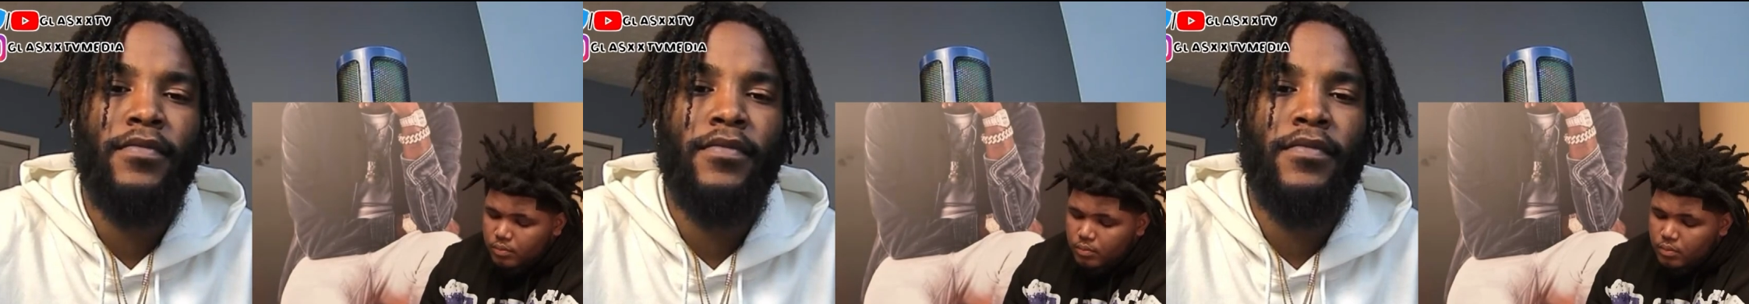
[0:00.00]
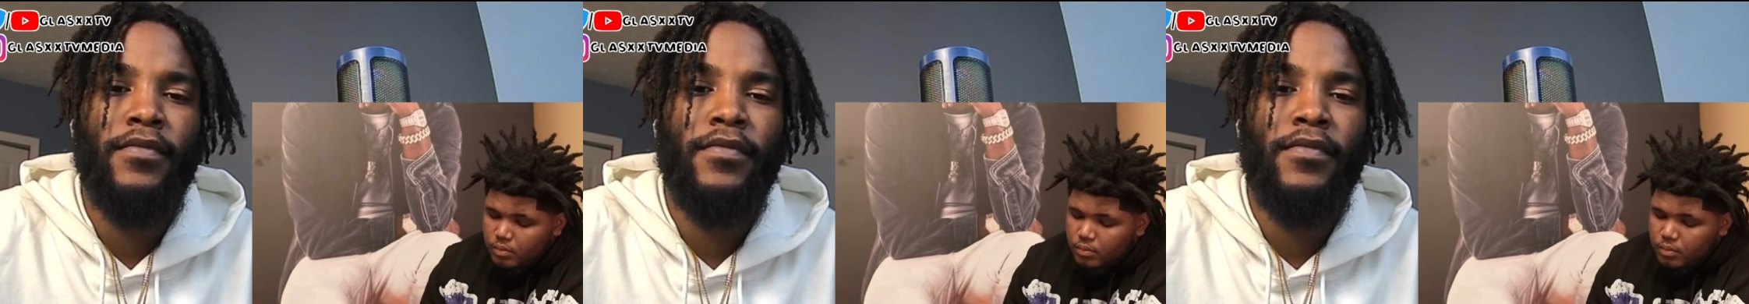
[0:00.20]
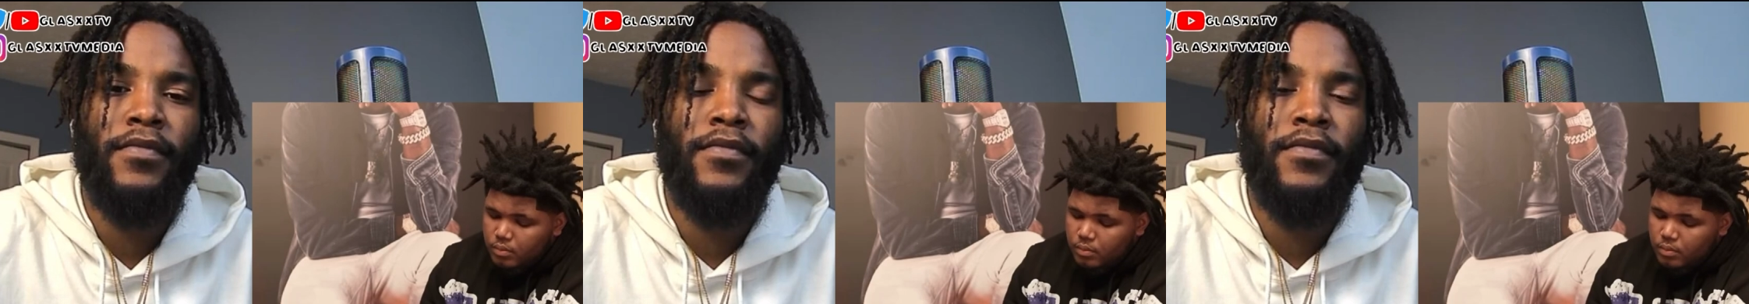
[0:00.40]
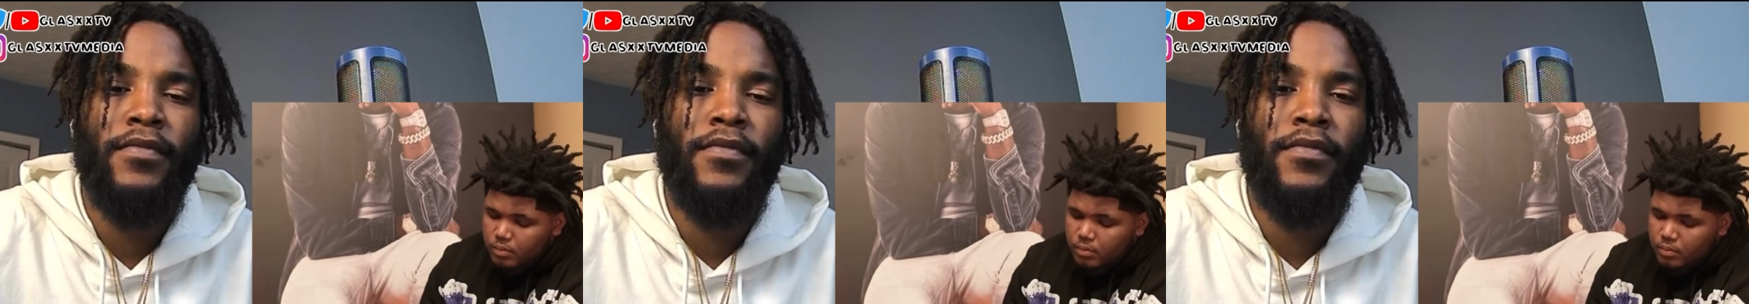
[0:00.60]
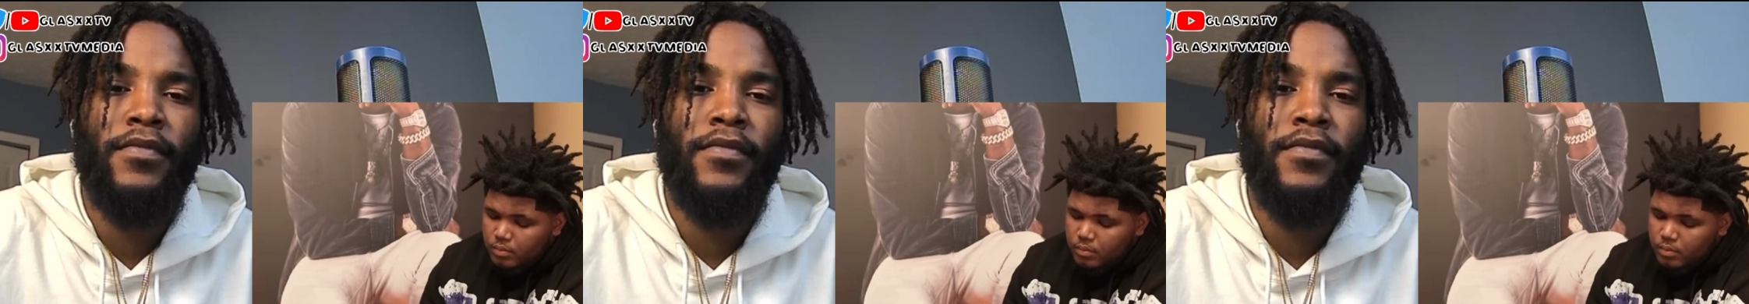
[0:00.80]

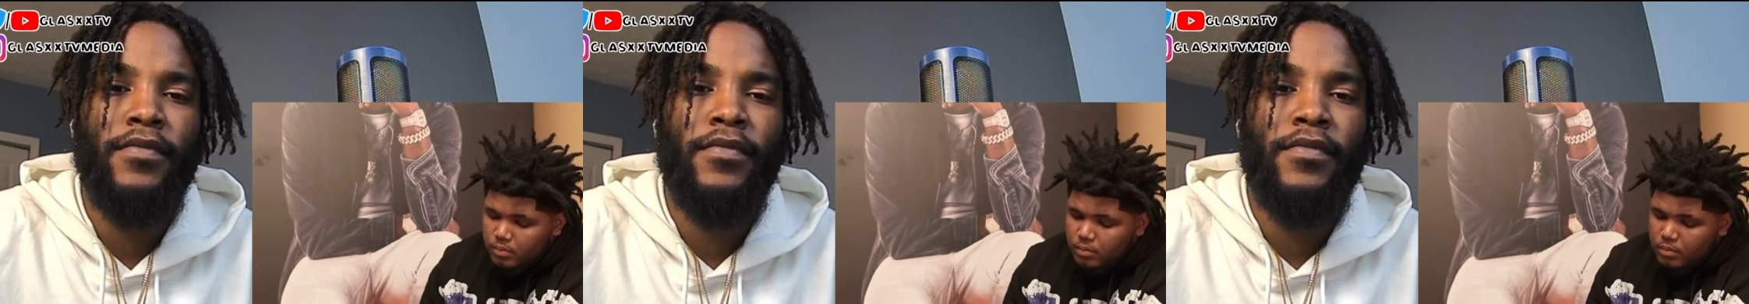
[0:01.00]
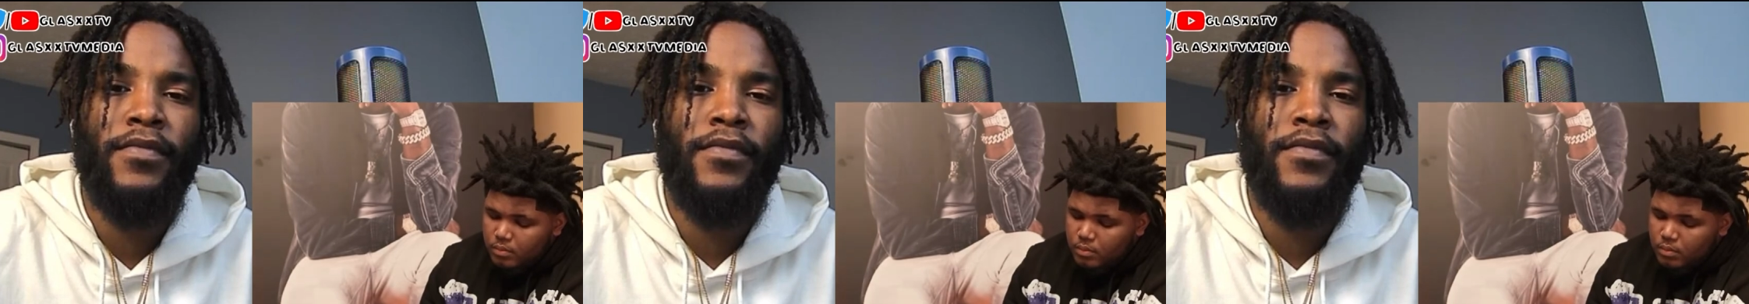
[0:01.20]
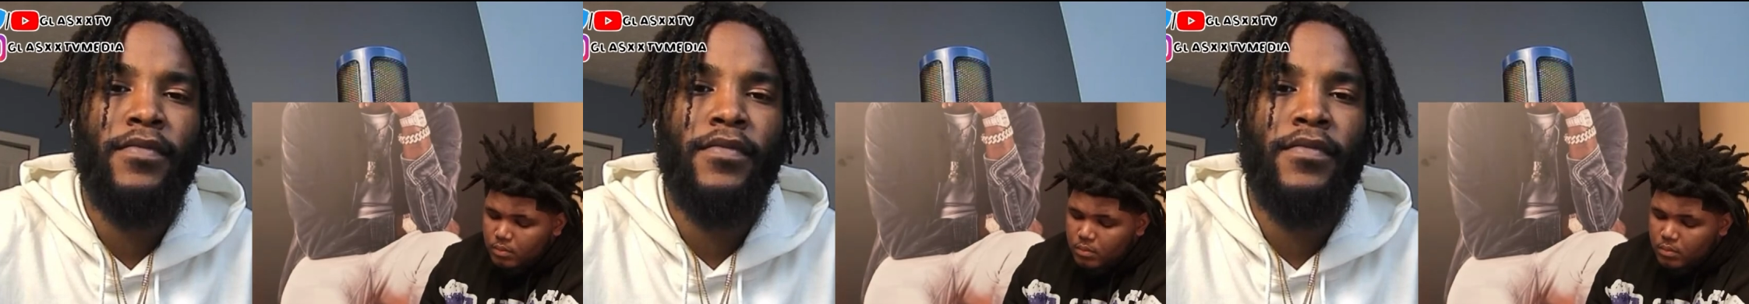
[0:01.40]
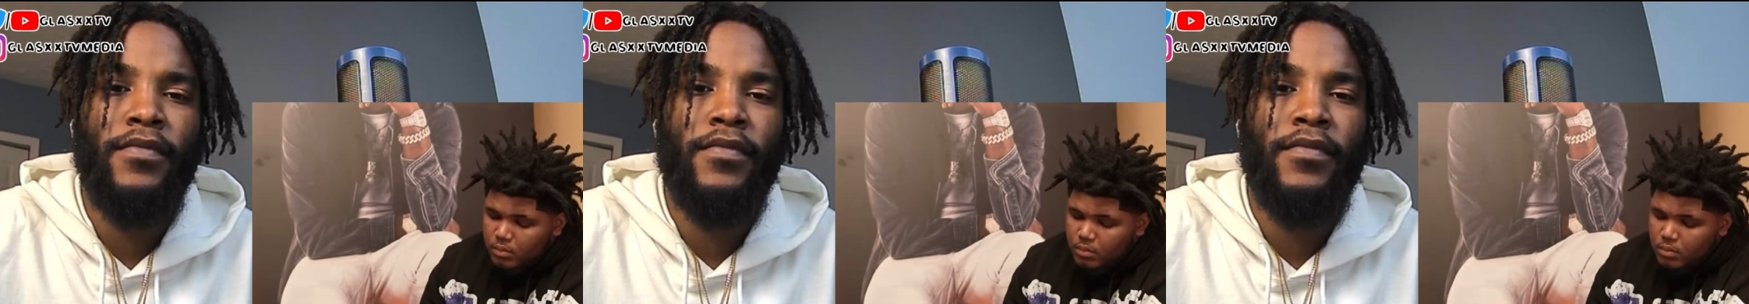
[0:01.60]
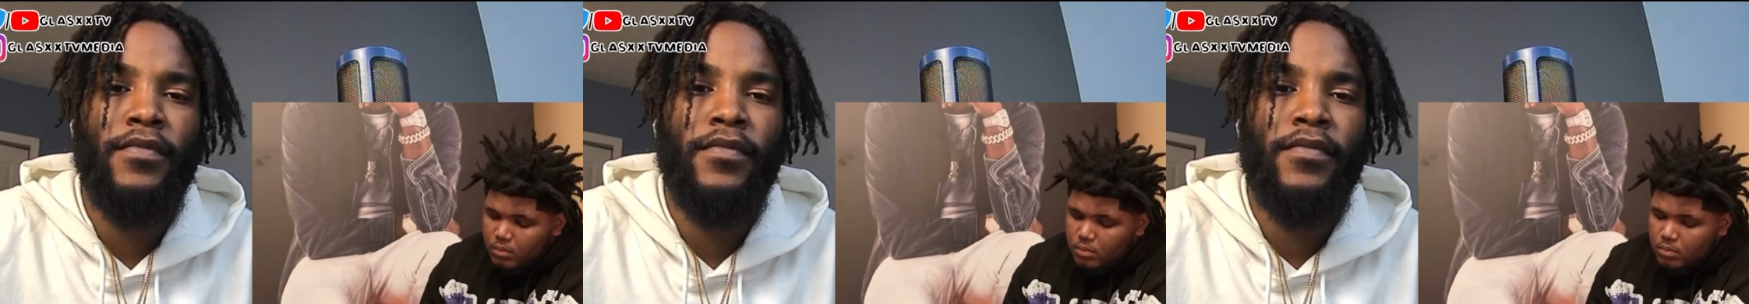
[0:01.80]

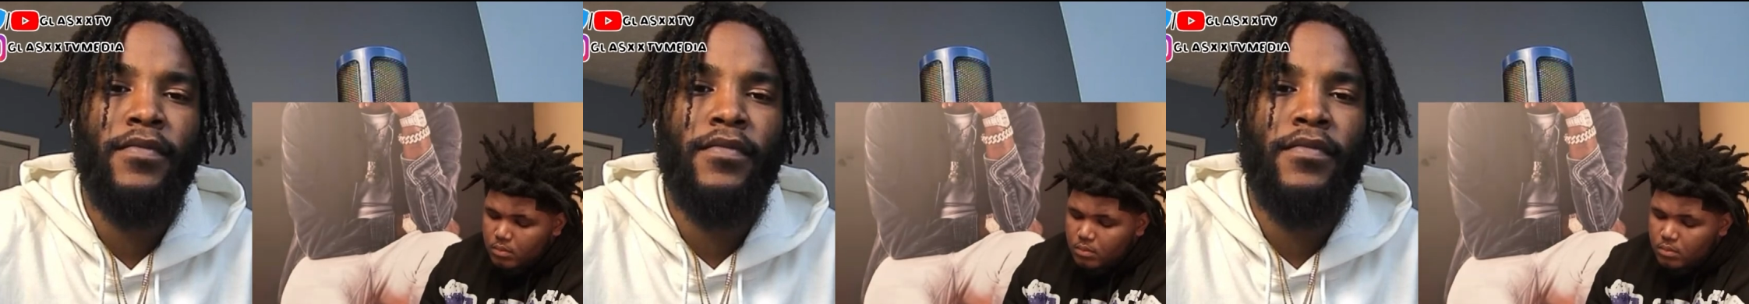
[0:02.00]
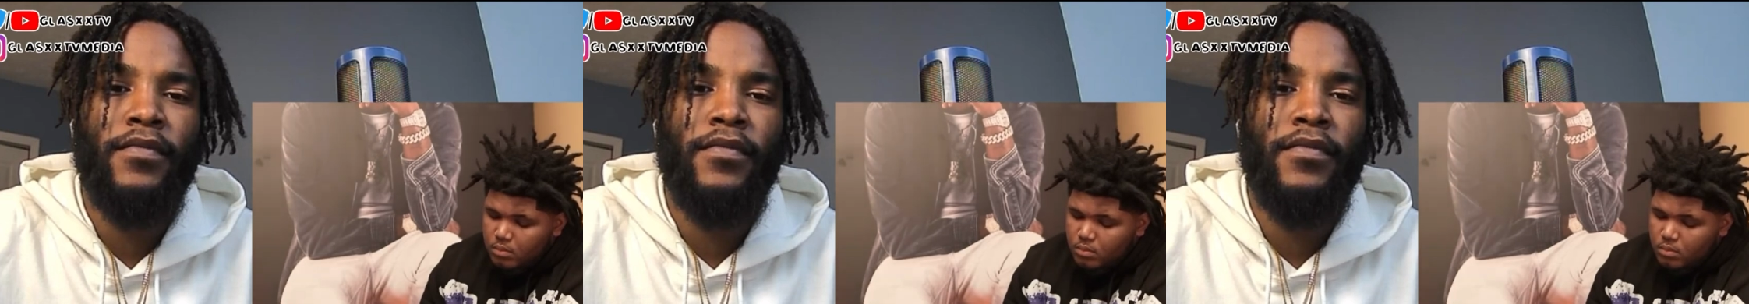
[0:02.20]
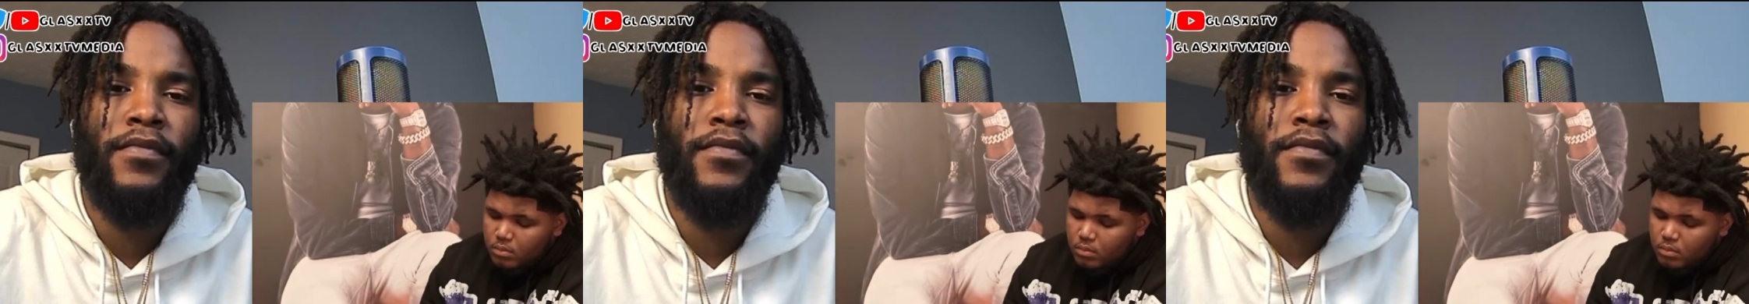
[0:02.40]
Nothing is said.